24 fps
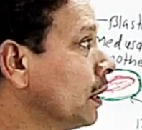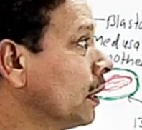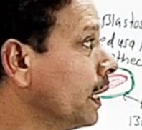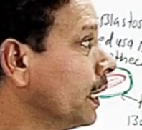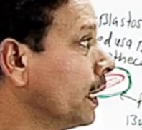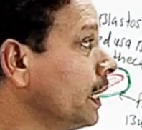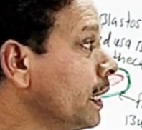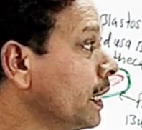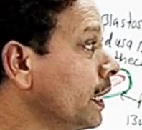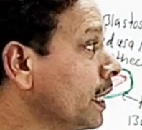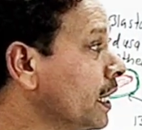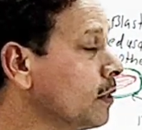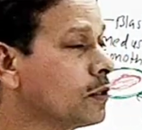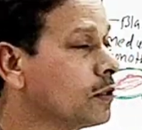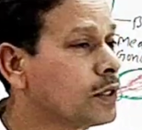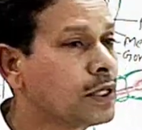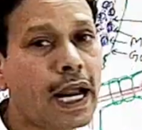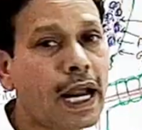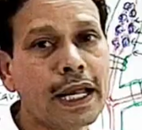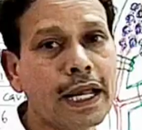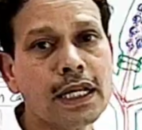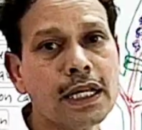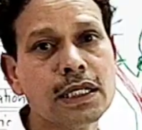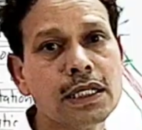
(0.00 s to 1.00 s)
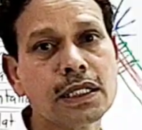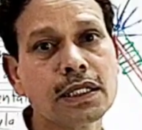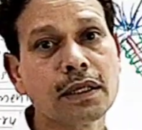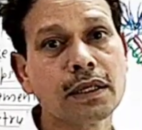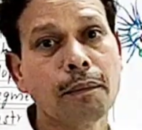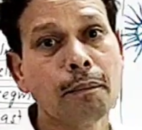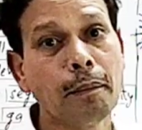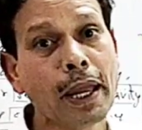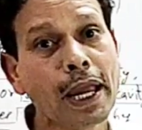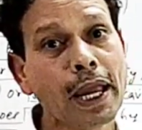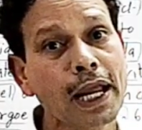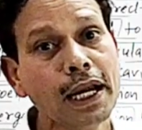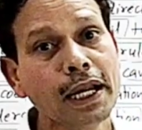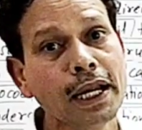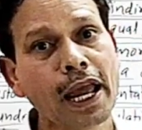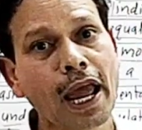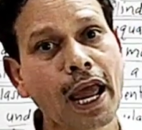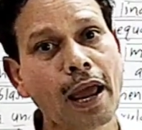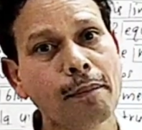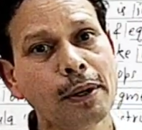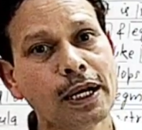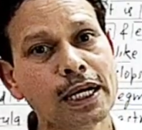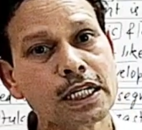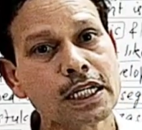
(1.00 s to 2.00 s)
it gives rise male
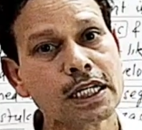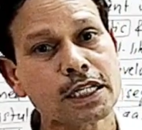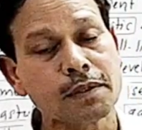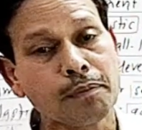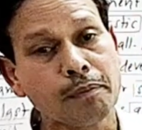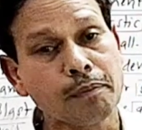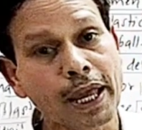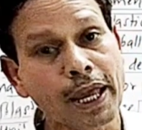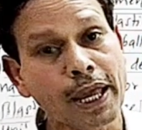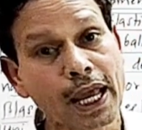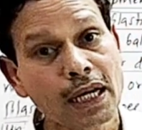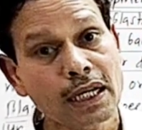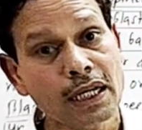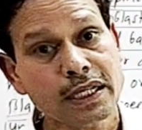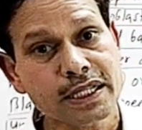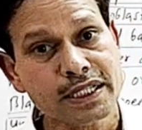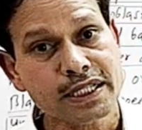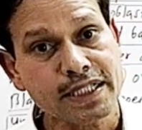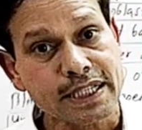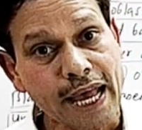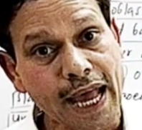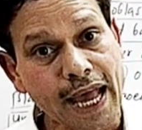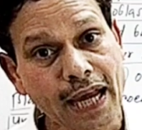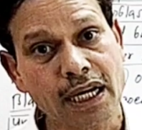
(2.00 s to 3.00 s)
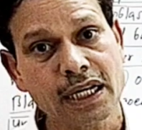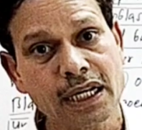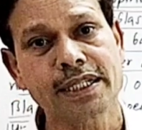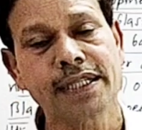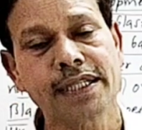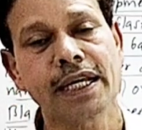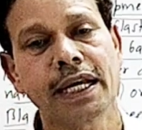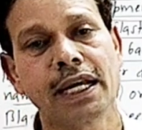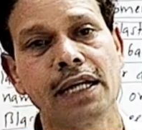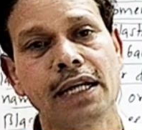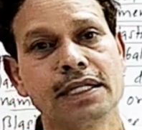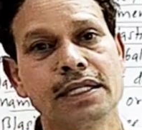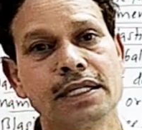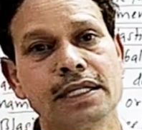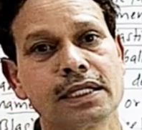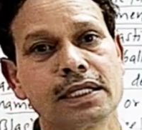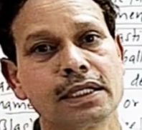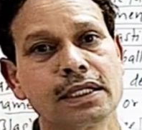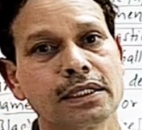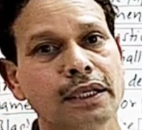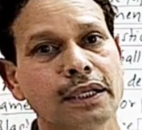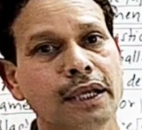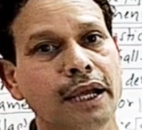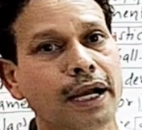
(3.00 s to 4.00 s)
gametes, male sex
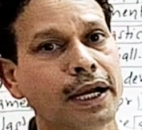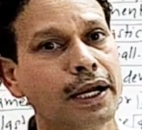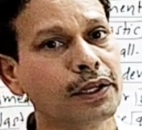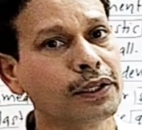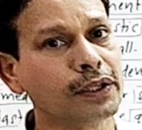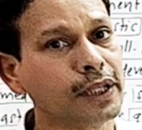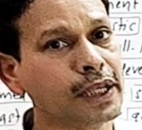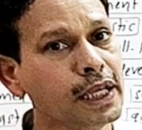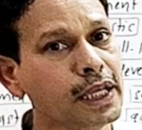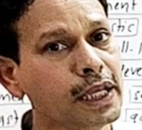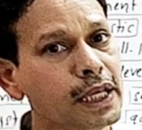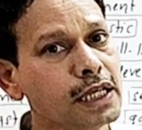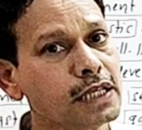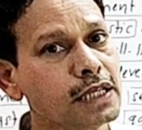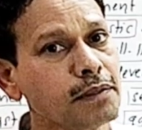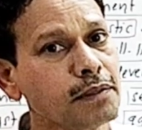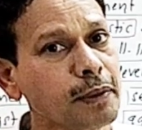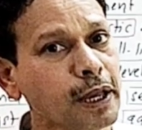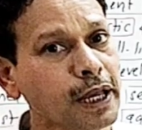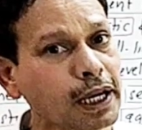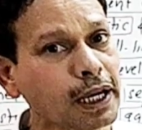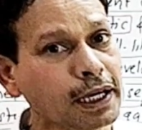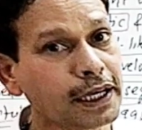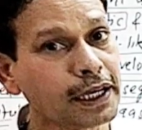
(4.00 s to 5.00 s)
cells, and these male